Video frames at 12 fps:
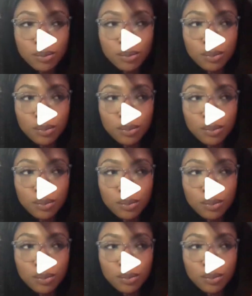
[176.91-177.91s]

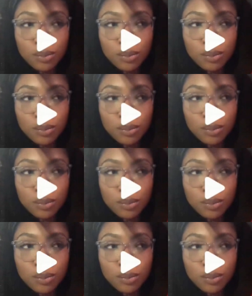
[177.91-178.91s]

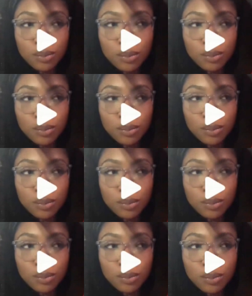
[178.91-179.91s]

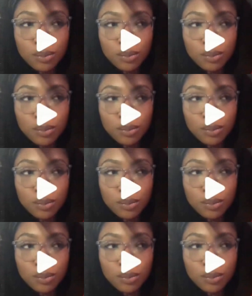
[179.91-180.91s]

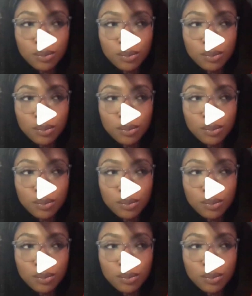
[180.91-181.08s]
(not speaking)